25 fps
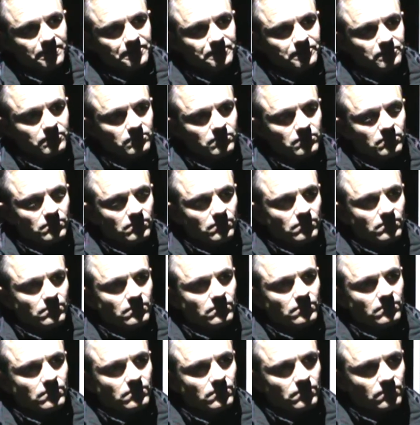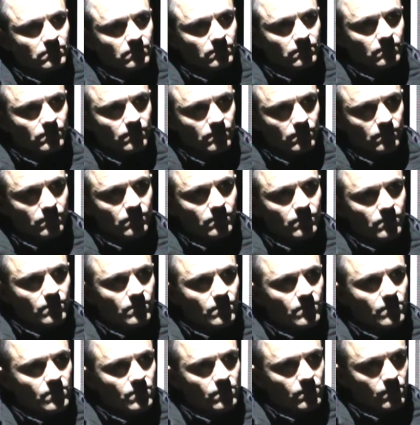Yeah, I thought the
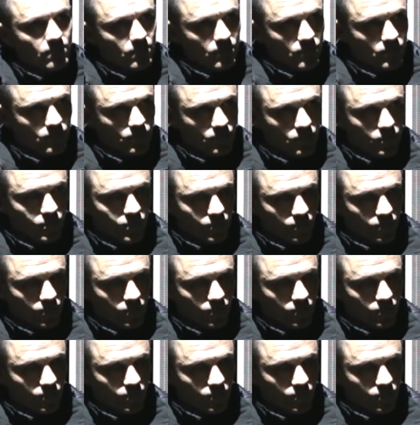final ball,